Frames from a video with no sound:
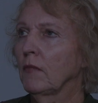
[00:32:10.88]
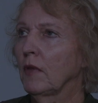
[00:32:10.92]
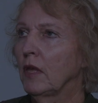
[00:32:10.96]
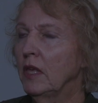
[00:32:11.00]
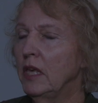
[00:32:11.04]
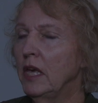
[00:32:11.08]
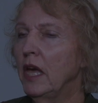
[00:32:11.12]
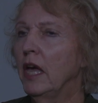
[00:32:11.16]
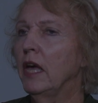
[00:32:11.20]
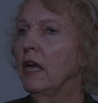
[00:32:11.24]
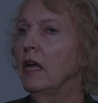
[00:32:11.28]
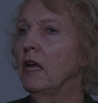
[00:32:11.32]

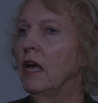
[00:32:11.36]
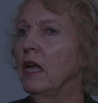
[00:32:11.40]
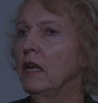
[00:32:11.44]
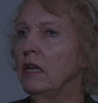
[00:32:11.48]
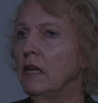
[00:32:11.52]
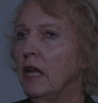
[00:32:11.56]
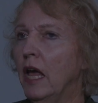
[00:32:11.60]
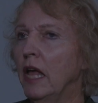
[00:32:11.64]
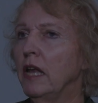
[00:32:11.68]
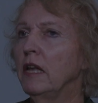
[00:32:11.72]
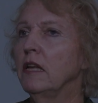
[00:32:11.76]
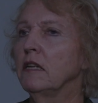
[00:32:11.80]
In yeah, the wrong and,
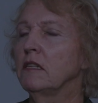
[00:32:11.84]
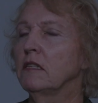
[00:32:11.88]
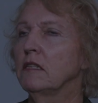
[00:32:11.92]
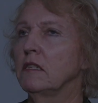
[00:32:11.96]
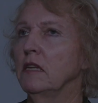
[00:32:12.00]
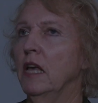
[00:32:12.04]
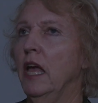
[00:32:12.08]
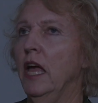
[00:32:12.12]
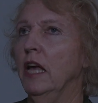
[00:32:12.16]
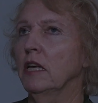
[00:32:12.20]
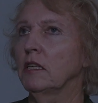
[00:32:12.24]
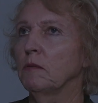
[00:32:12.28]
way. and
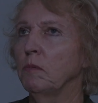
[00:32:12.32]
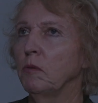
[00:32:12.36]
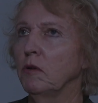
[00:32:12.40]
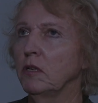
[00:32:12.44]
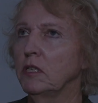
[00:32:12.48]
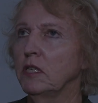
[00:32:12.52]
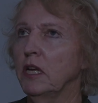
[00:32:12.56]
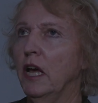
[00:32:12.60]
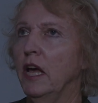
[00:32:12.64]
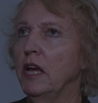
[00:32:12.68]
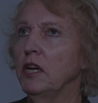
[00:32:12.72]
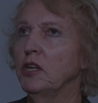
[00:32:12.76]
it's
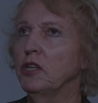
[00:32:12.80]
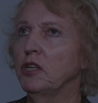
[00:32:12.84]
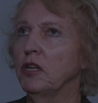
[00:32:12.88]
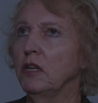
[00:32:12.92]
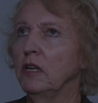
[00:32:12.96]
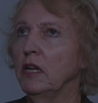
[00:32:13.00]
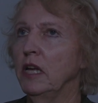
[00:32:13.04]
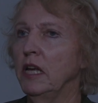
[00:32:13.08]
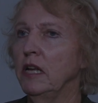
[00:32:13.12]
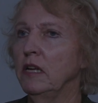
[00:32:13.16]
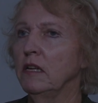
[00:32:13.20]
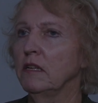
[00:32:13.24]

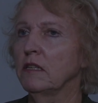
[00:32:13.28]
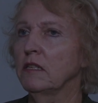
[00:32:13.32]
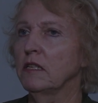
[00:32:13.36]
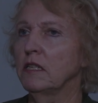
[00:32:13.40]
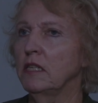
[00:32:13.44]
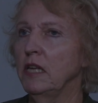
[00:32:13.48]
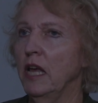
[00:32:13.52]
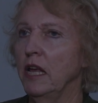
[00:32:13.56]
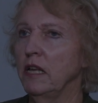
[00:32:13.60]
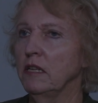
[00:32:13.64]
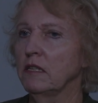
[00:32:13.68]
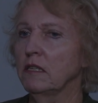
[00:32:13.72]
exploitation in a
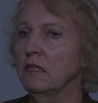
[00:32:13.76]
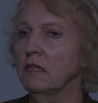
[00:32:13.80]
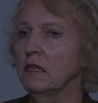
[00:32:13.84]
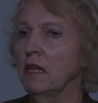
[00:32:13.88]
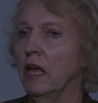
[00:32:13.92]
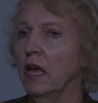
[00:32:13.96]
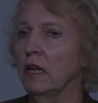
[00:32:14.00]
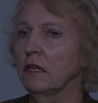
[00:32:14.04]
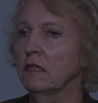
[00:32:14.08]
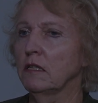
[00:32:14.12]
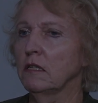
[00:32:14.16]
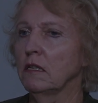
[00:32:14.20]
sense
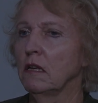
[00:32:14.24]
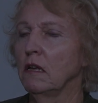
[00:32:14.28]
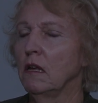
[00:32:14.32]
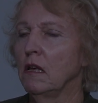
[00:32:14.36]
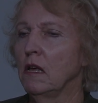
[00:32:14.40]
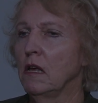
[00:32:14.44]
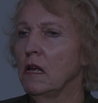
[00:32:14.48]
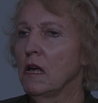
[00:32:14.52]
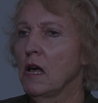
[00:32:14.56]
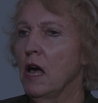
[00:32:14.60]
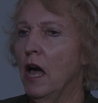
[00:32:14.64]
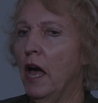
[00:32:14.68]
that,
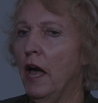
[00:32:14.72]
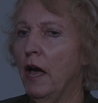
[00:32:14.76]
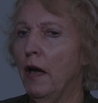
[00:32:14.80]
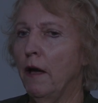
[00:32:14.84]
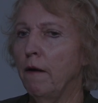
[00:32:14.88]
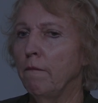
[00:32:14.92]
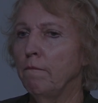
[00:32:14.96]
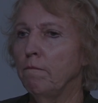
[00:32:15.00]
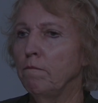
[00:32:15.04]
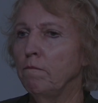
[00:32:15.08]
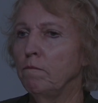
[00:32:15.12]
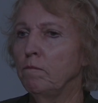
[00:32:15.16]

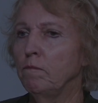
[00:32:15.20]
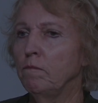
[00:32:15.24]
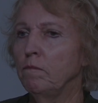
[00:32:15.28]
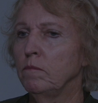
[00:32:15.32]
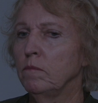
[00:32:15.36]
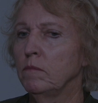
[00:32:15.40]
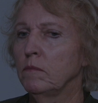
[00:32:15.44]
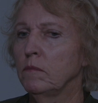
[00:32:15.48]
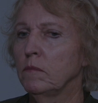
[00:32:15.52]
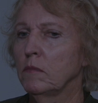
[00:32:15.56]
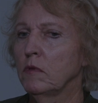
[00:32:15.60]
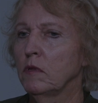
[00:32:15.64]
um,
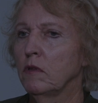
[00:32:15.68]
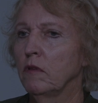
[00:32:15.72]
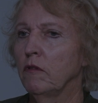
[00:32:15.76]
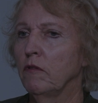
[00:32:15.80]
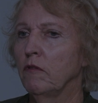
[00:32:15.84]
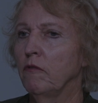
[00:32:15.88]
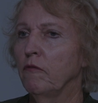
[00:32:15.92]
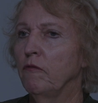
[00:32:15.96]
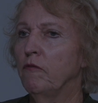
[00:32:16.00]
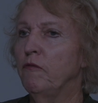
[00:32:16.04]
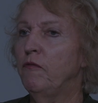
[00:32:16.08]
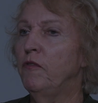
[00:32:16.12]

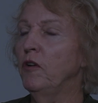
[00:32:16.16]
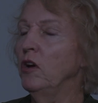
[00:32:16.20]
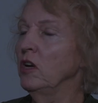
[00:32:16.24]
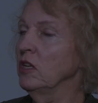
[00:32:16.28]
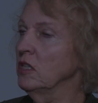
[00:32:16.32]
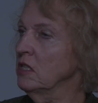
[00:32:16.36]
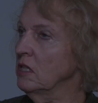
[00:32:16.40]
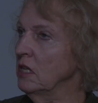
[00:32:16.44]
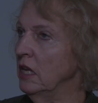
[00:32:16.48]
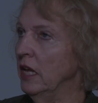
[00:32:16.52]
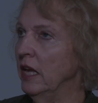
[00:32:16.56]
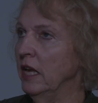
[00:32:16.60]

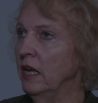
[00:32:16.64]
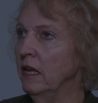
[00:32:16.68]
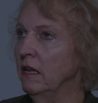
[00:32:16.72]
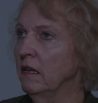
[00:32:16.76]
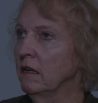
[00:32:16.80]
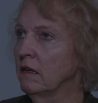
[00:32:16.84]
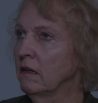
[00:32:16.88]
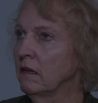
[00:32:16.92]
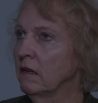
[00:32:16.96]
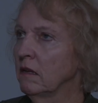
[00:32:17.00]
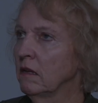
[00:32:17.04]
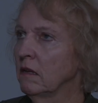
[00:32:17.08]
firstly,
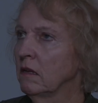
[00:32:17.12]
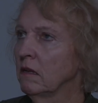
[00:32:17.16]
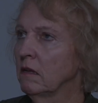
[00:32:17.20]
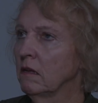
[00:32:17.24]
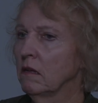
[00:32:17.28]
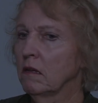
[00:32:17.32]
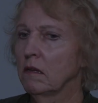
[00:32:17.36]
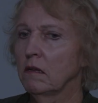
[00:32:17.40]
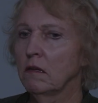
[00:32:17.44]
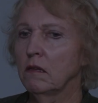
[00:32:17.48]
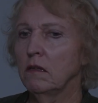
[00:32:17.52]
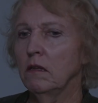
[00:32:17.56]

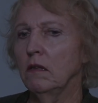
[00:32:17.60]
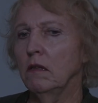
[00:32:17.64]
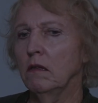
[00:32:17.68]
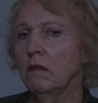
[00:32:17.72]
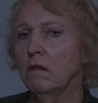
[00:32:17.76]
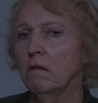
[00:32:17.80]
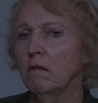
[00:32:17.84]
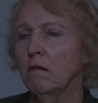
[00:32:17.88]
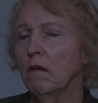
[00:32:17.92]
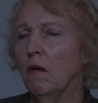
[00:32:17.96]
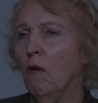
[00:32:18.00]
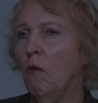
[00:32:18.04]

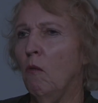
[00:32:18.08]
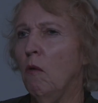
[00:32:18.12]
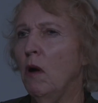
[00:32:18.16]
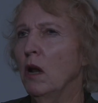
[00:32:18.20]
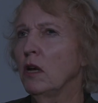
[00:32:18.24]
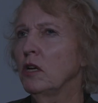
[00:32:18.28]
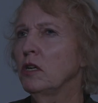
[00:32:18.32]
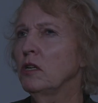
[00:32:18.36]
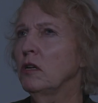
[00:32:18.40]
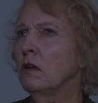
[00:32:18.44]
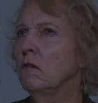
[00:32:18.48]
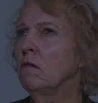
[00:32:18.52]

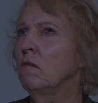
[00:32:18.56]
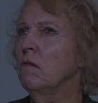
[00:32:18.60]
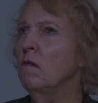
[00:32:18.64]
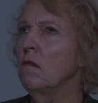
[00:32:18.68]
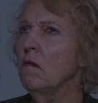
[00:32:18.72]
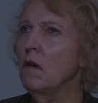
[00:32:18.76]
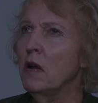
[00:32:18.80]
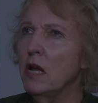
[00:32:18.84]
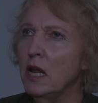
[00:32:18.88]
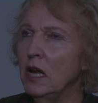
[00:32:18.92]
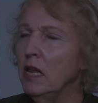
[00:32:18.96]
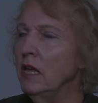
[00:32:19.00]
one should
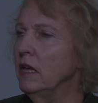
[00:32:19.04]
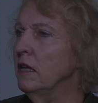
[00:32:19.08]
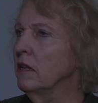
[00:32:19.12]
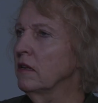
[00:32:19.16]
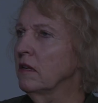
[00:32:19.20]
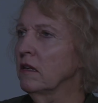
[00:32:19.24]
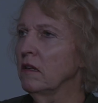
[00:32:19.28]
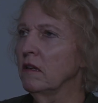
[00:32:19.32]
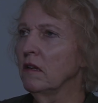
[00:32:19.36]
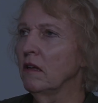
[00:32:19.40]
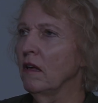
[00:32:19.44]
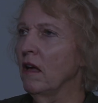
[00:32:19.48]
really
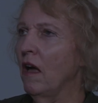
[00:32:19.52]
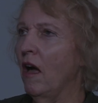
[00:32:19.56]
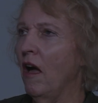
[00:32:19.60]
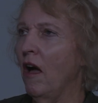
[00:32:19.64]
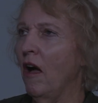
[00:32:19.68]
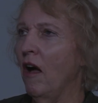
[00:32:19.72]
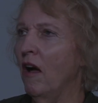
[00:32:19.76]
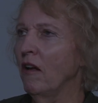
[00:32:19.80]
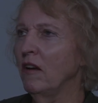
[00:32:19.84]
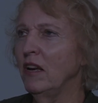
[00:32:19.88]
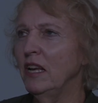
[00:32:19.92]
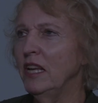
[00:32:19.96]

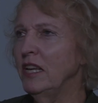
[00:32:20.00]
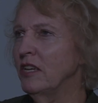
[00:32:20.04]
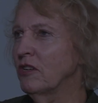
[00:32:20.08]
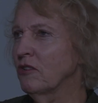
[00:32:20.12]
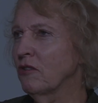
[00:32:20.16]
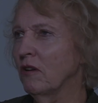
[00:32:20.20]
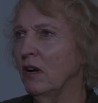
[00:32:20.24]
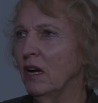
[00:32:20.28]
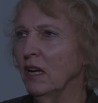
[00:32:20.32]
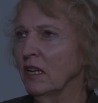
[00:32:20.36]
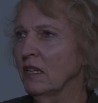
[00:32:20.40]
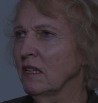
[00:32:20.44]
only
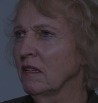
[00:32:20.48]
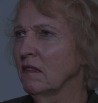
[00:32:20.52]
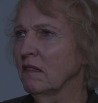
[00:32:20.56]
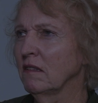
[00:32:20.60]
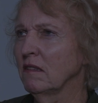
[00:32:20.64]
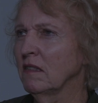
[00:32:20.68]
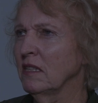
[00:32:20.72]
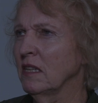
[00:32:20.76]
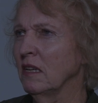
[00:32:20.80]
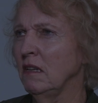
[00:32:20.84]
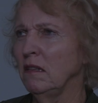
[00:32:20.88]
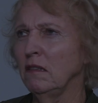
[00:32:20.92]
try to
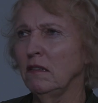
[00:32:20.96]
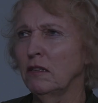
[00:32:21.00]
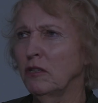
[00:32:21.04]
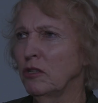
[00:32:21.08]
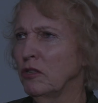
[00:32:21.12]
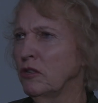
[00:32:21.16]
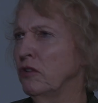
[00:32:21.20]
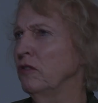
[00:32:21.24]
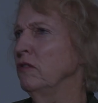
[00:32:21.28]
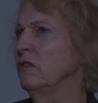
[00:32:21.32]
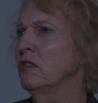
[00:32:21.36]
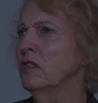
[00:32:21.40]
tell the
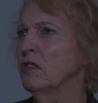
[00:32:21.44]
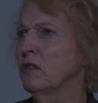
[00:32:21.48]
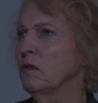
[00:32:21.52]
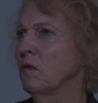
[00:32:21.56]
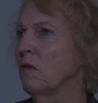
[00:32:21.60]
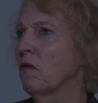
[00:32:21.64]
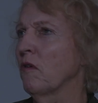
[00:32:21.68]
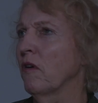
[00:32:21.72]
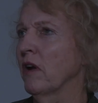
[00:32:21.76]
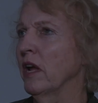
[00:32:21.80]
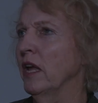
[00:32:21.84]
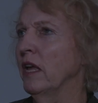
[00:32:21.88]
true
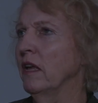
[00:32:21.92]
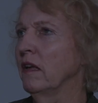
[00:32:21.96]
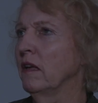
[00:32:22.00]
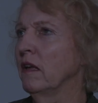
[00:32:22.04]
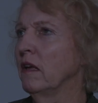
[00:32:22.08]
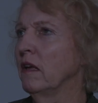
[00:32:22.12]
story. Yep.